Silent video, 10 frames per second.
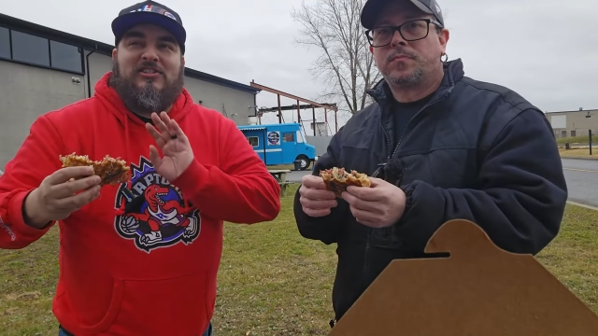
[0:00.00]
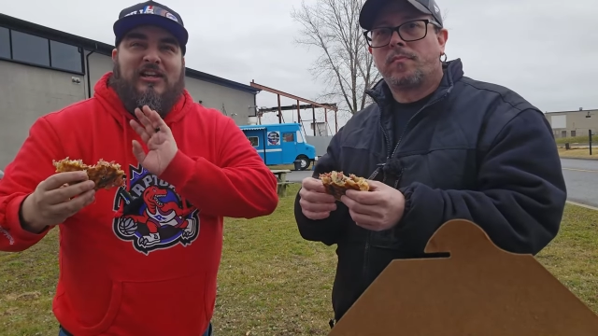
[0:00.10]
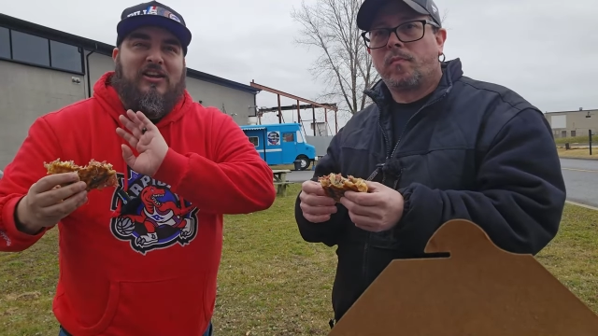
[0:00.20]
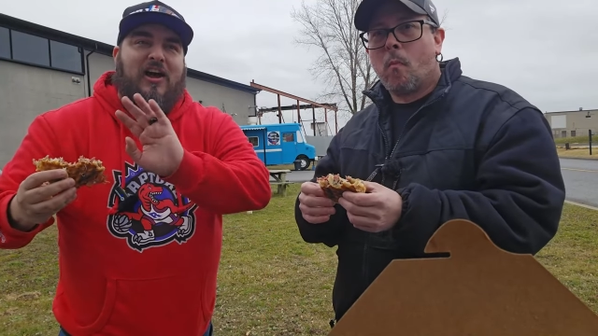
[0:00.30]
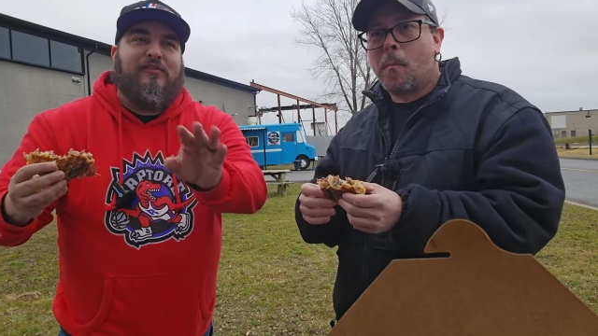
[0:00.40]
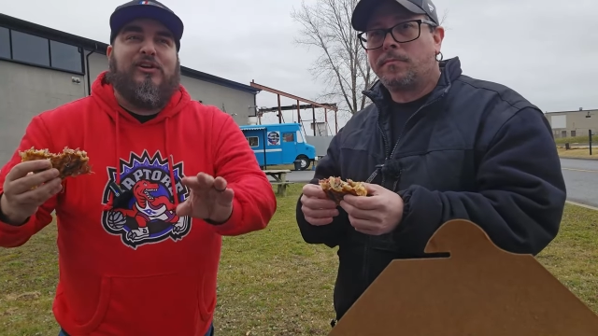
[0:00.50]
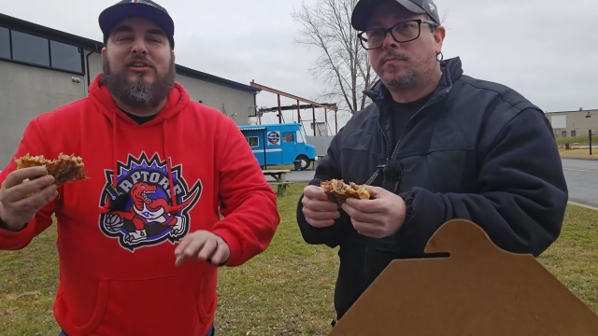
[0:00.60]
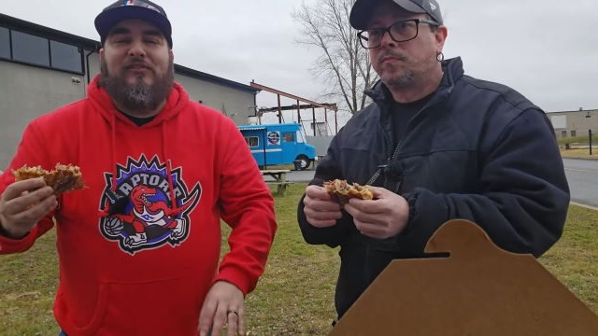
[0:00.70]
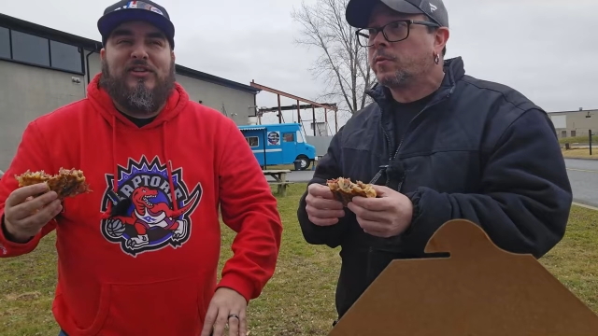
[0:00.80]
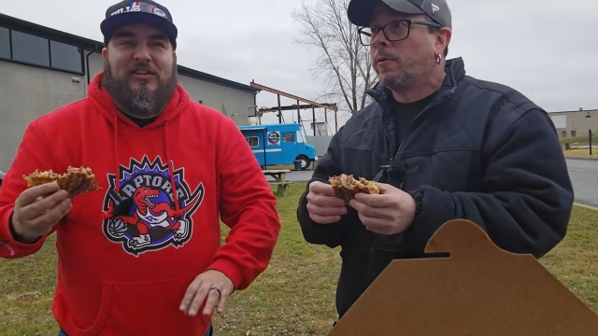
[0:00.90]
Speaker 1: Get off of
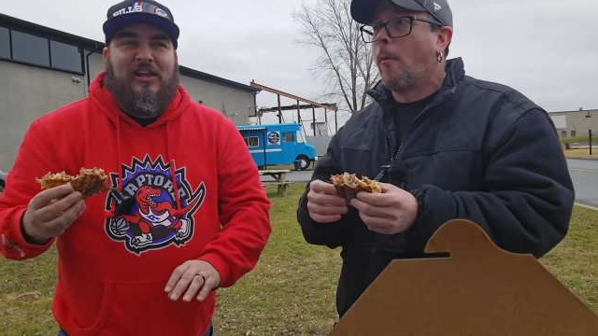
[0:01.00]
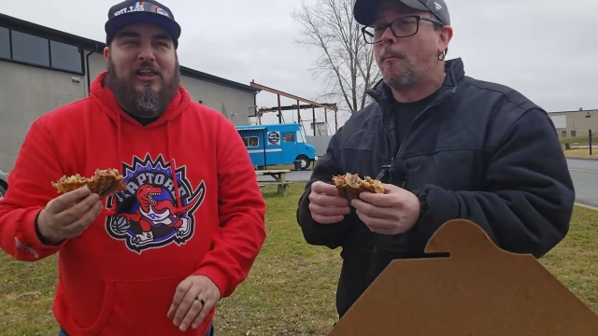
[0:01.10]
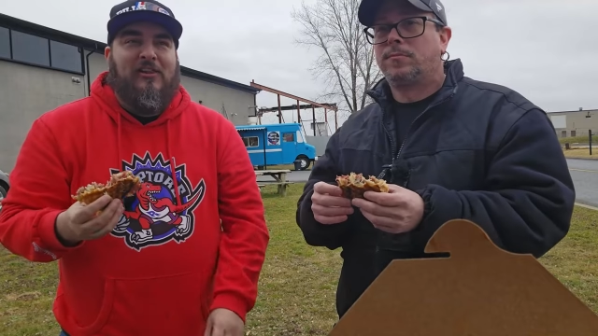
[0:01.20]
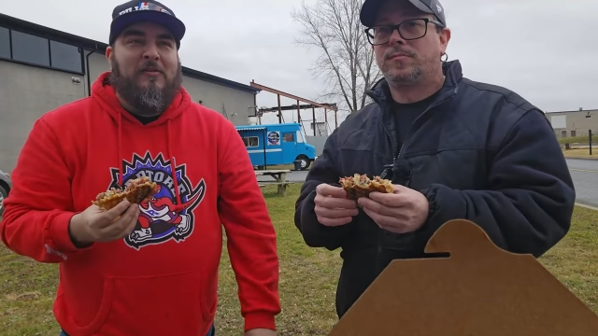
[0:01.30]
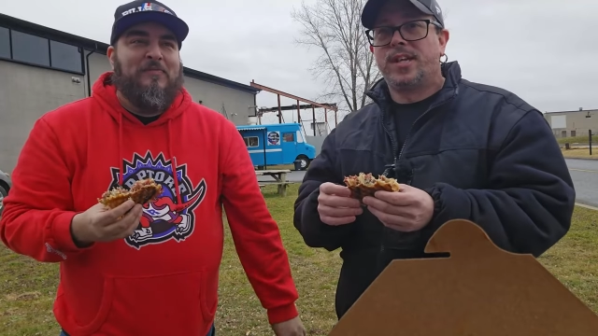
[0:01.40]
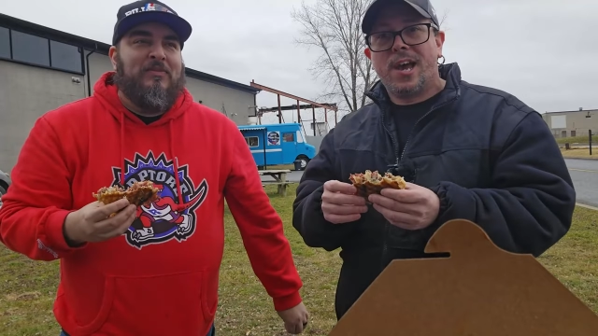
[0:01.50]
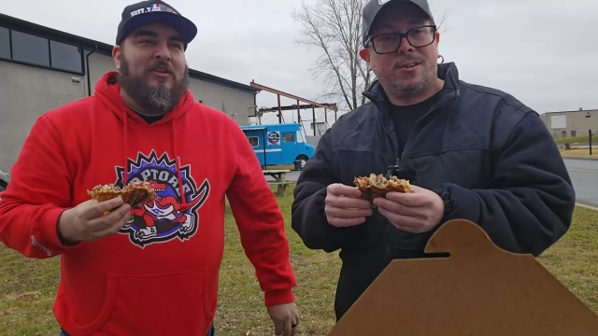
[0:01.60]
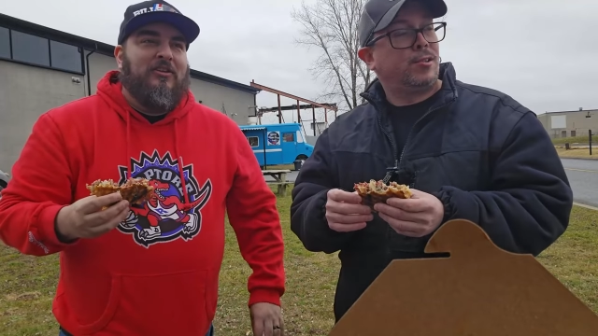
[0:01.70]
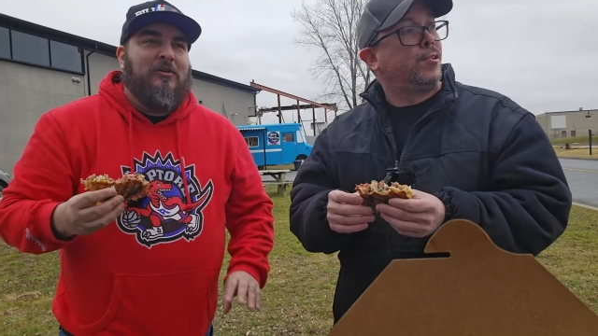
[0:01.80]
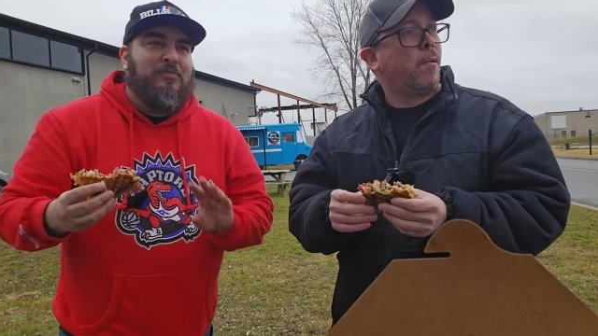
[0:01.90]
Clifton Hill.
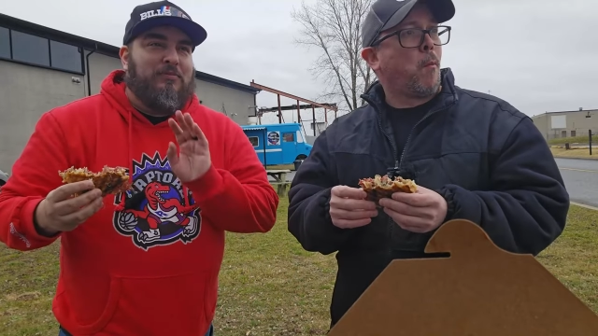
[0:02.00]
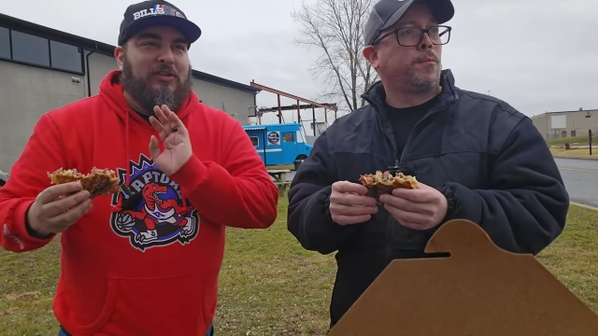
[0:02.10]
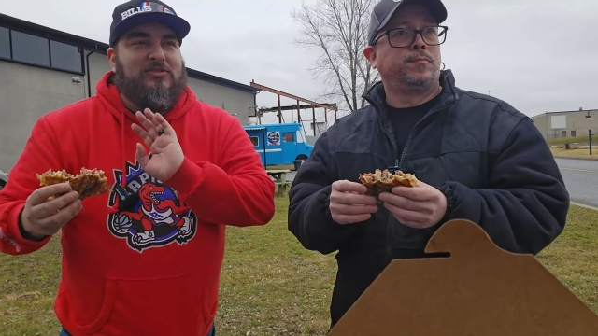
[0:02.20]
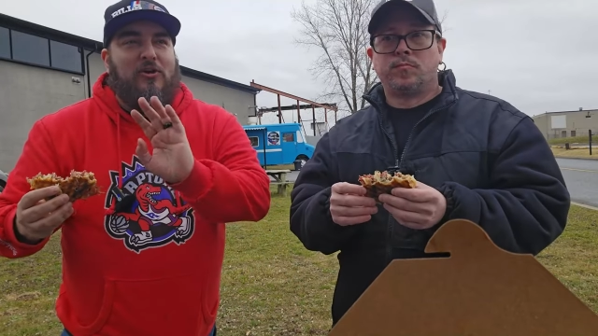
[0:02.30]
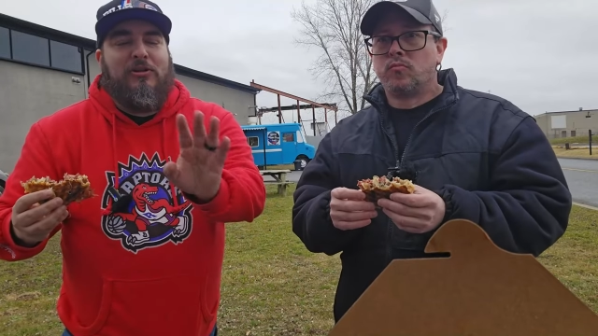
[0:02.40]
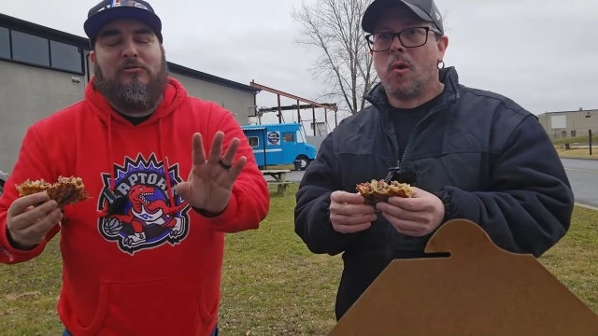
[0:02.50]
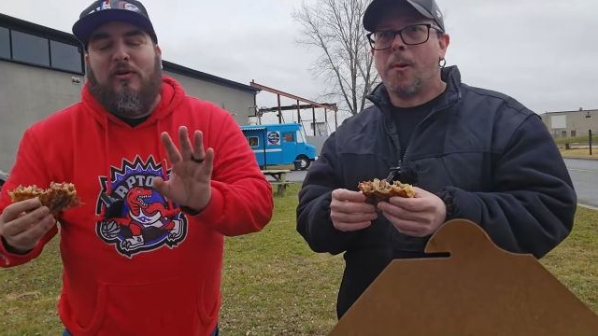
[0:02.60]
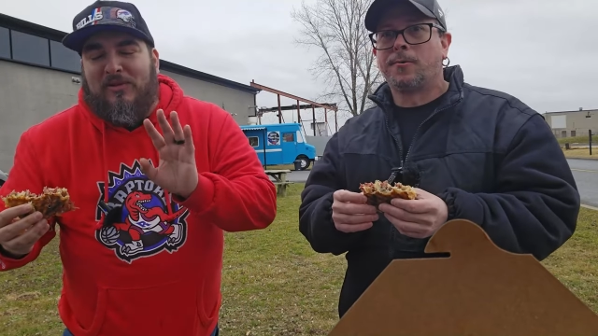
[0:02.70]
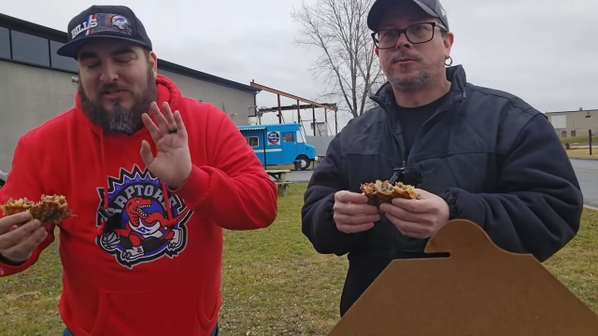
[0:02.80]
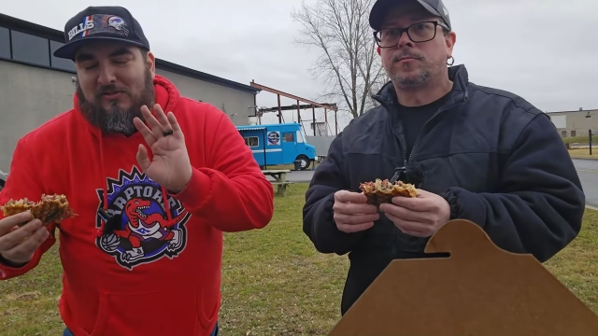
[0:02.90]
Yes. You could. You, Tony
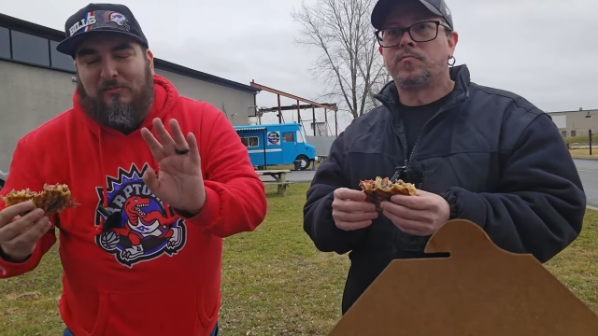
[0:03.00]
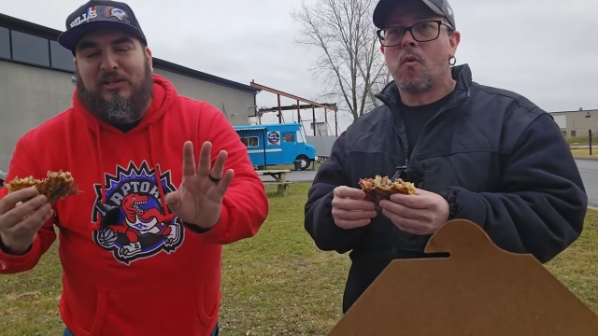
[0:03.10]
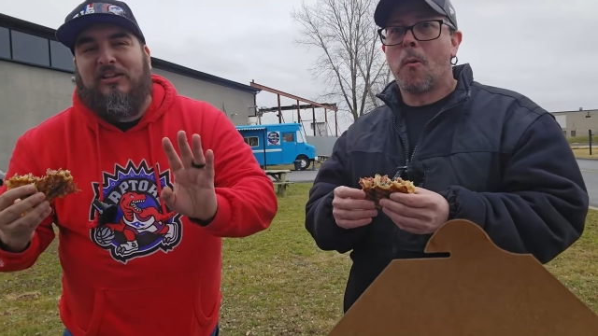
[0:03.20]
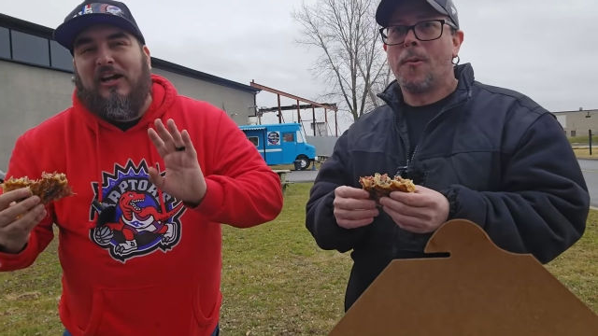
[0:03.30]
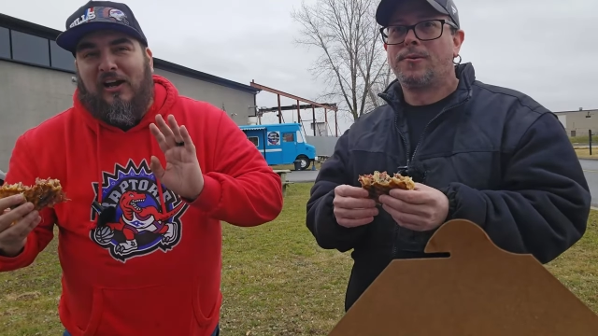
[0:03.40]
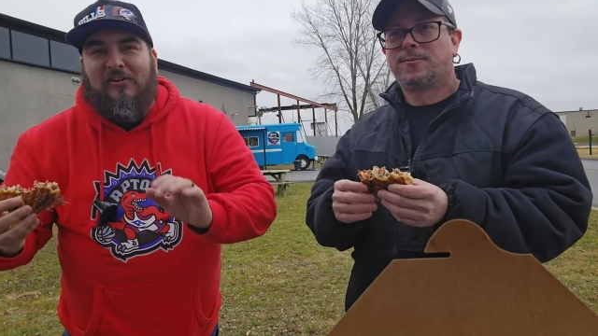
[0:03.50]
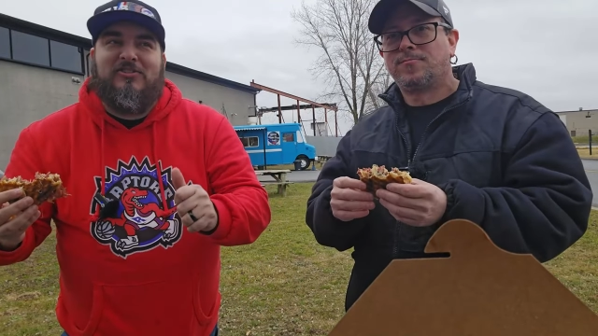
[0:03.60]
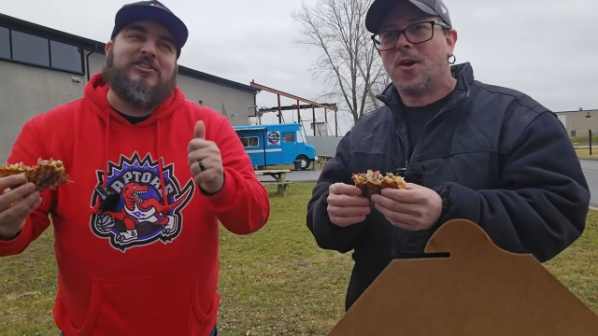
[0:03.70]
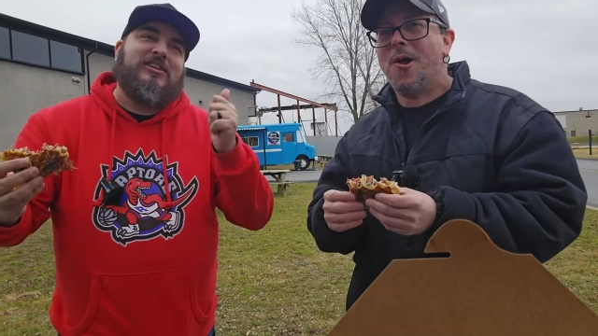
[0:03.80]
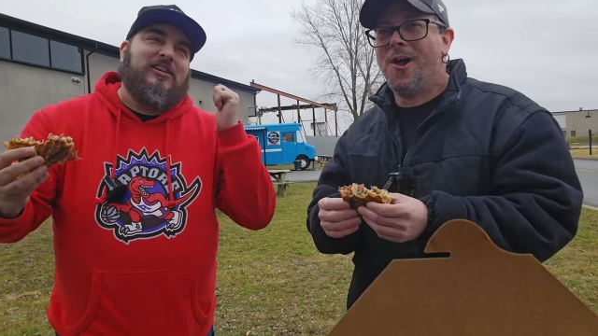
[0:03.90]
Roma's will be there.
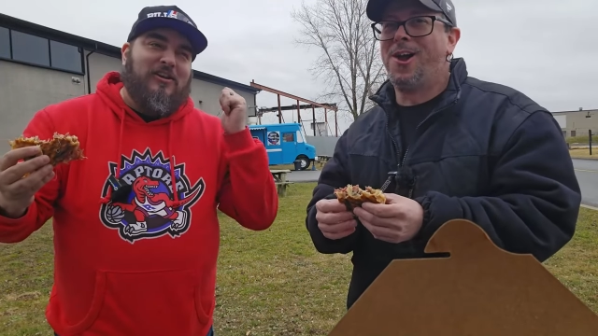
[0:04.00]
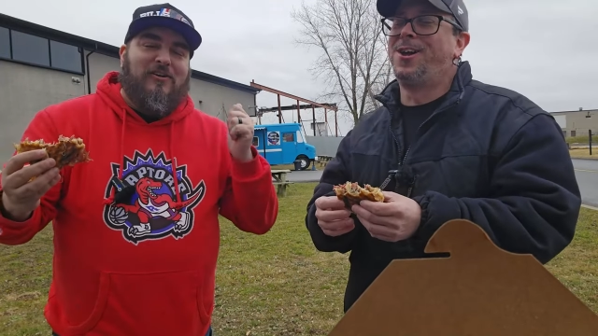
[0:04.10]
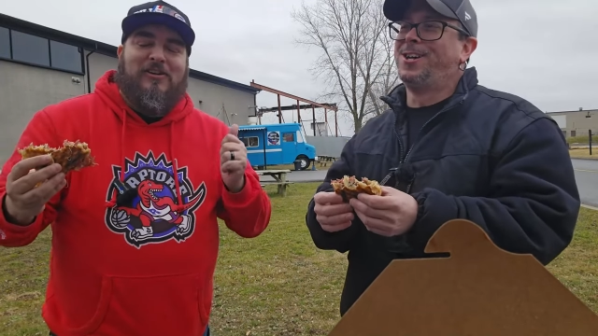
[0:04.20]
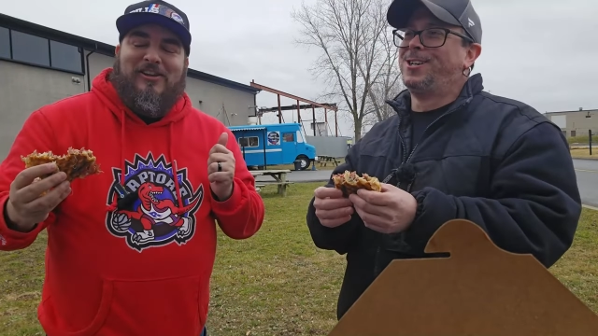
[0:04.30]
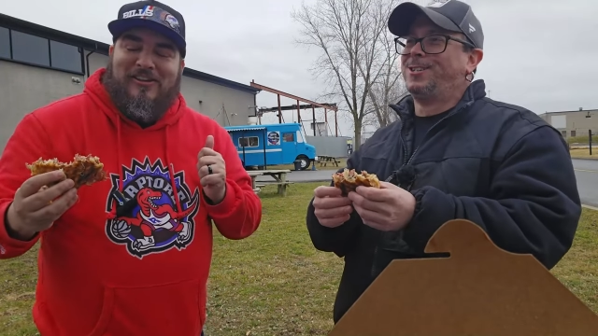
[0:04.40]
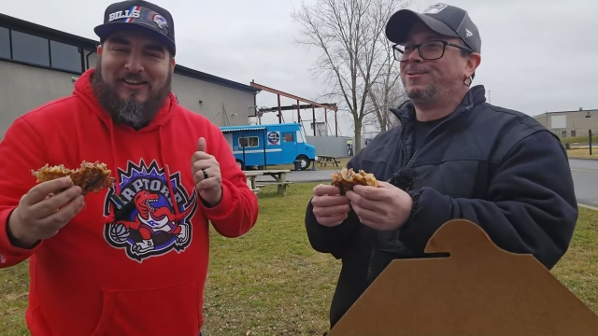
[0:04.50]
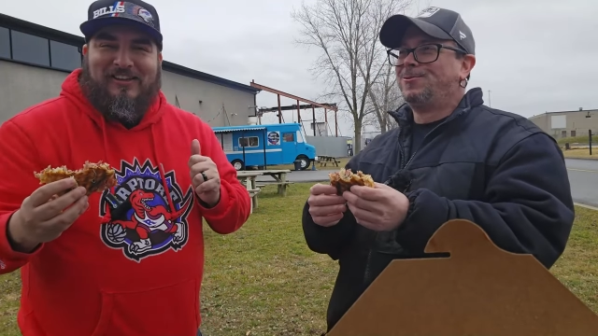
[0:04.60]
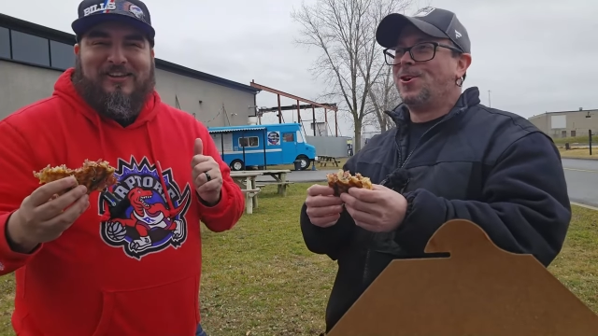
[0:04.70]
get, o-